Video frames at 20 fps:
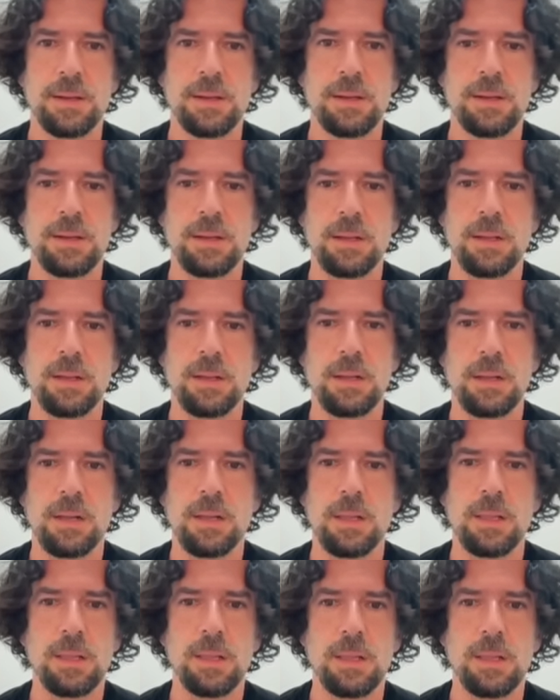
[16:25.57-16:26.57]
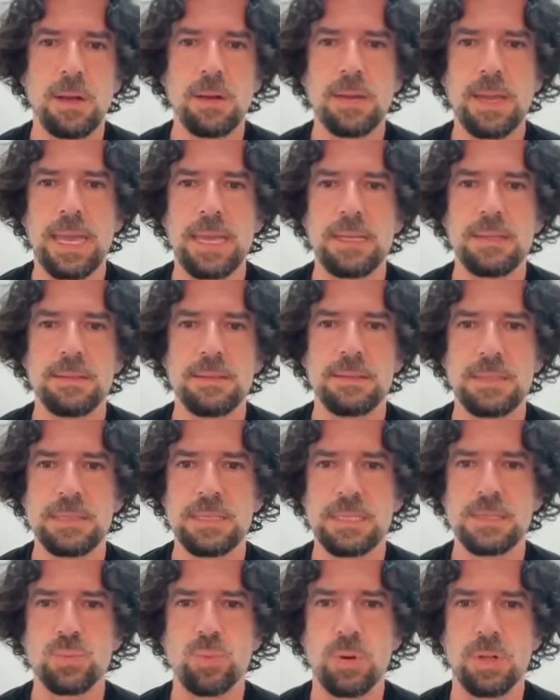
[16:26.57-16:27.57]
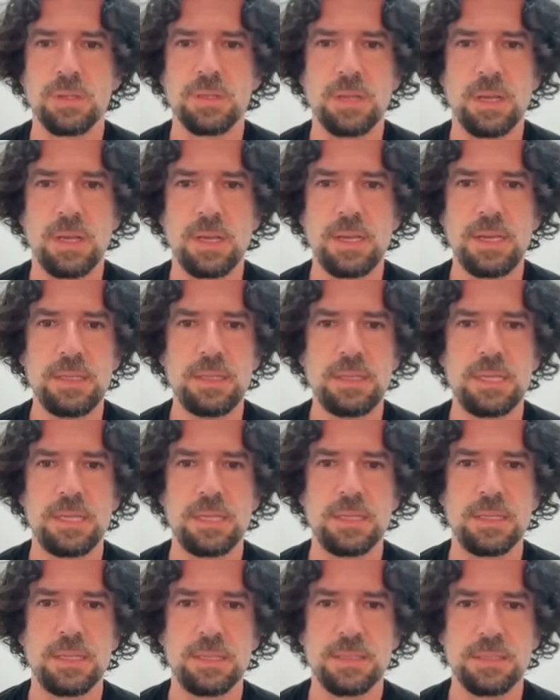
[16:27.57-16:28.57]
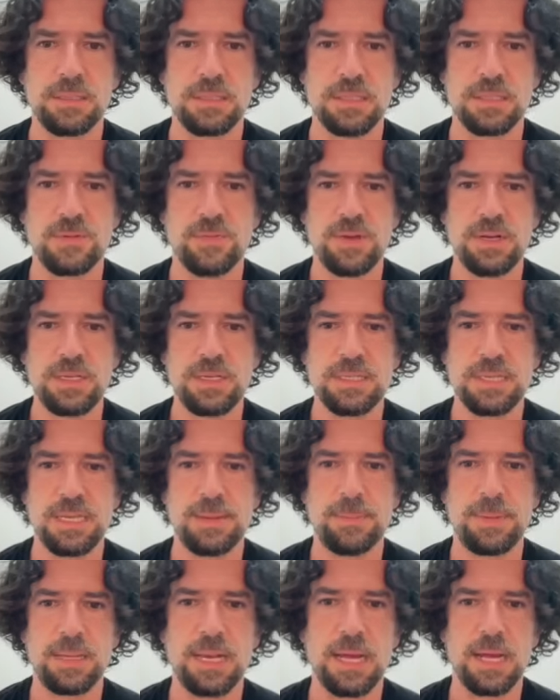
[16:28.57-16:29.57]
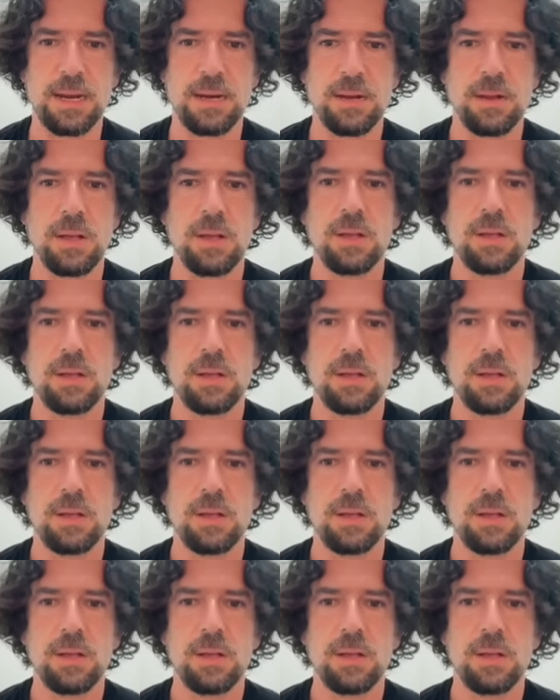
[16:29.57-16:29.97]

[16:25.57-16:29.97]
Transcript: Okay, this is what he did. This is very similar.